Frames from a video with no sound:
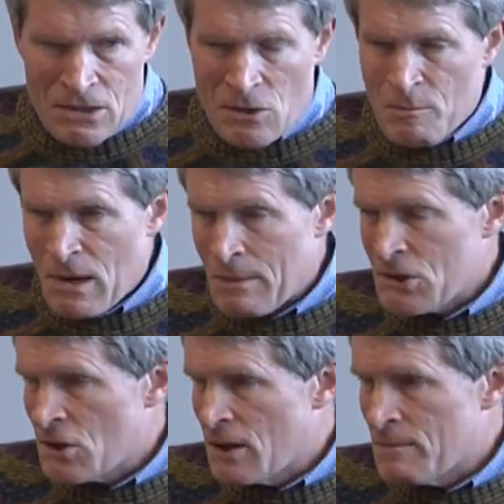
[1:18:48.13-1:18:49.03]
So you'd
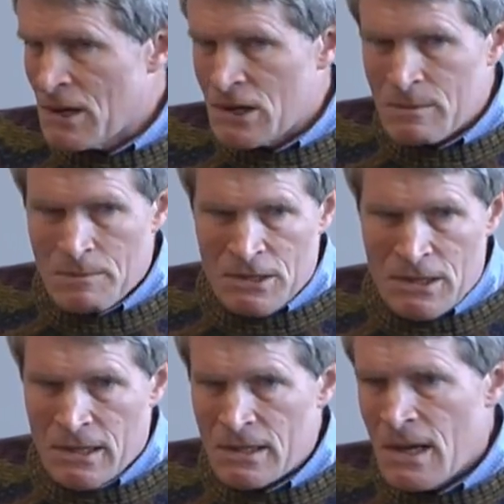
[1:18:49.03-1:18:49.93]
probably start impeachment
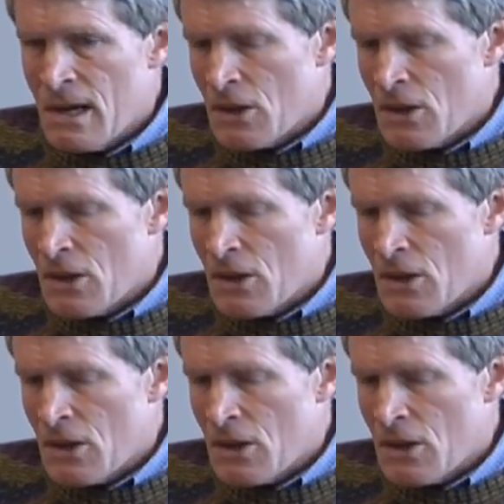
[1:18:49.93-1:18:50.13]
proceedings.